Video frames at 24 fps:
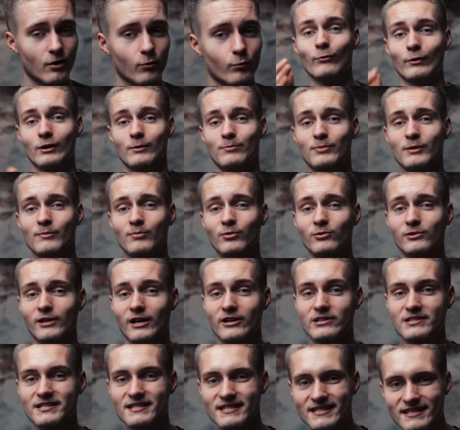where people
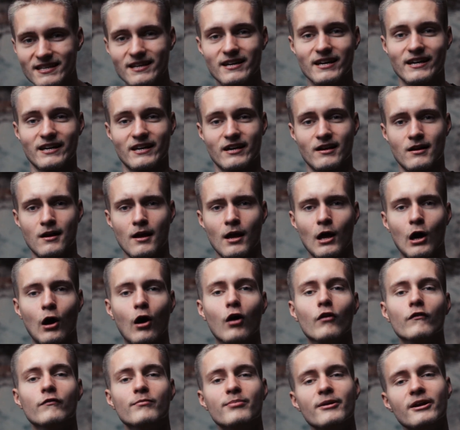are sick
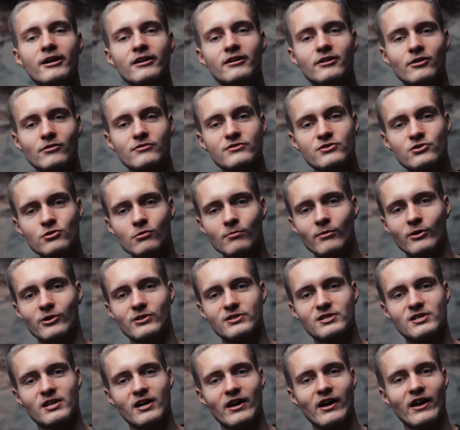of being
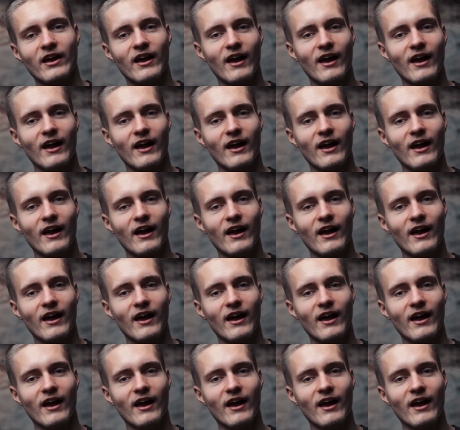consumers